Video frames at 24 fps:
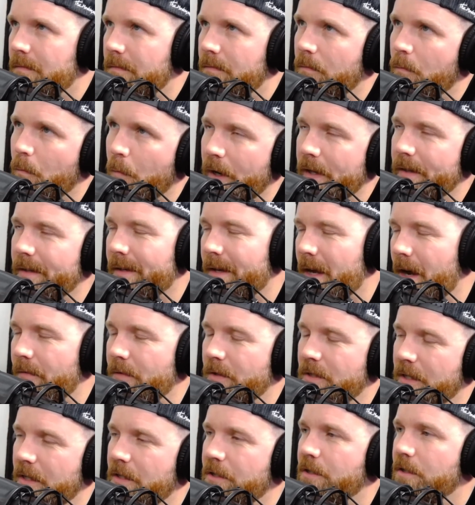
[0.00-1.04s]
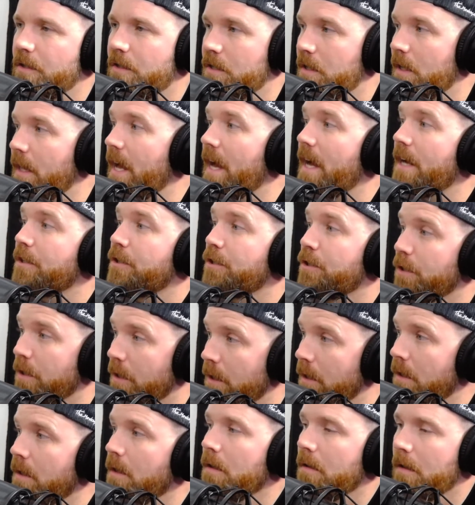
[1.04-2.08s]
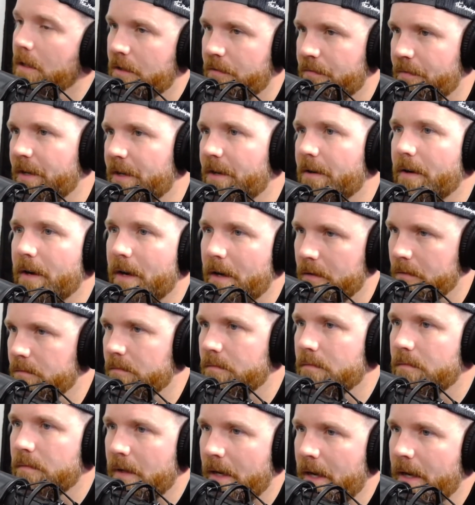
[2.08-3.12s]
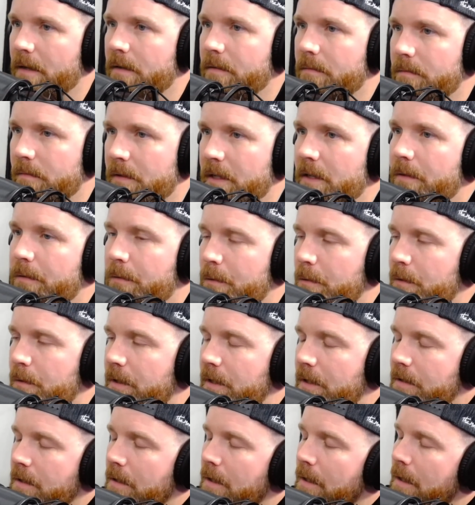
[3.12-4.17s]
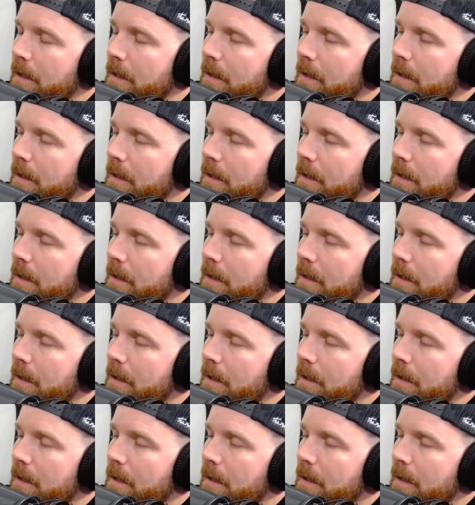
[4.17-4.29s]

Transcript: win the conversation / let's figure out how to get through this.